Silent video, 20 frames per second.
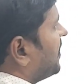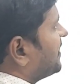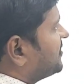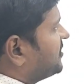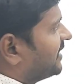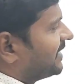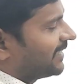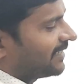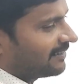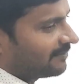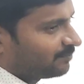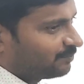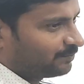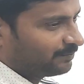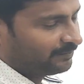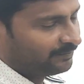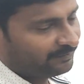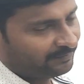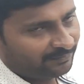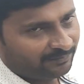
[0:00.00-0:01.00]
article.
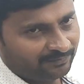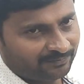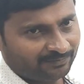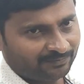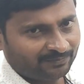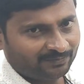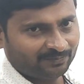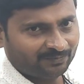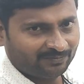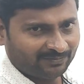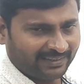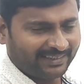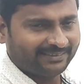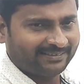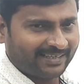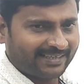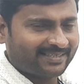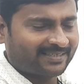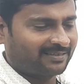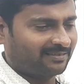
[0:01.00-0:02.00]

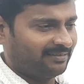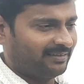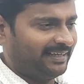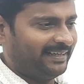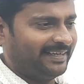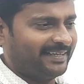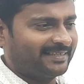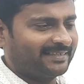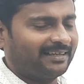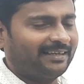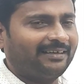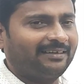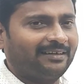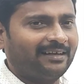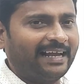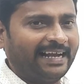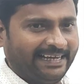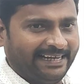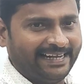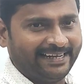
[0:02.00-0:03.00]
Just it is a
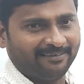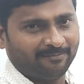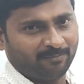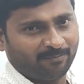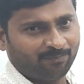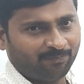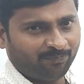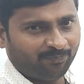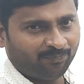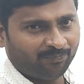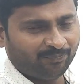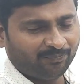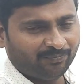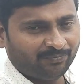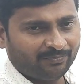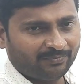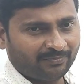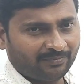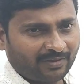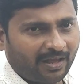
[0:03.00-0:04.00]
heading
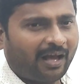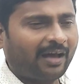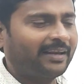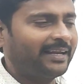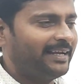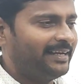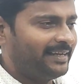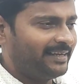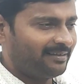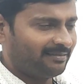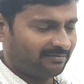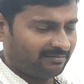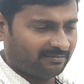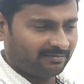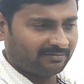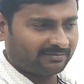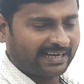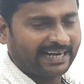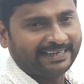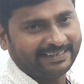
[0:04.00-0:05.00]
or any
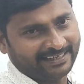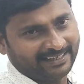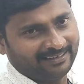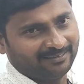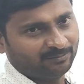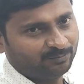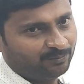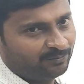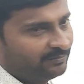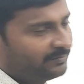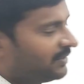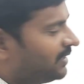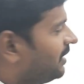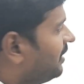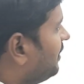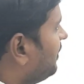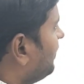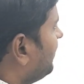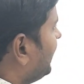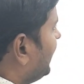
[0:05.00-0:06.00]
title.
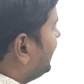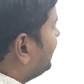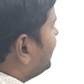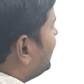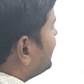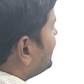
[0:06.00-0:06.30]
In